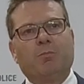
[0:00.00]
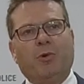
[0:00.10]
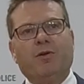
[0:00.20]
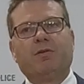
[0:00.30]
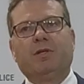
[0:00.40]

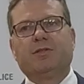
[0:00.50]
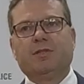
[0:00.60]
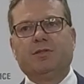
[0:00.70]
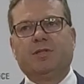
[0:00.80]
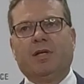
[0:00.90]
both the
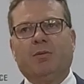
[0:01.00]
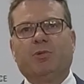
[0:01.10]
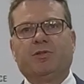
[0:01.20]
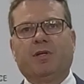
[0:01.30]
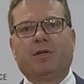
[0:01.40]
incidents, and in
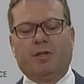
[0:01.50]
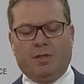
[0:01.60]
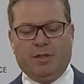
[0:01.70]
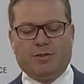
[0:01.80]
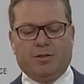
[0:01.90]
particular
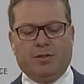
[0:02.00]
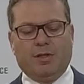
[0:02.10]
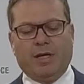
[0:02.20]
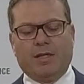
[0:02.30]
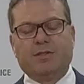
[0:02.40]
the
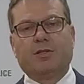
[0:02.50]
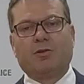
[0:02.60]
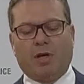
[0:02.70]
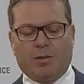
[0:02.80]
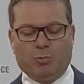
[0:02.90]
incident at
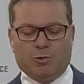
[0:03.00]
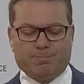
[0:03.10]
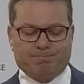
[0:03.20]
Craigmore.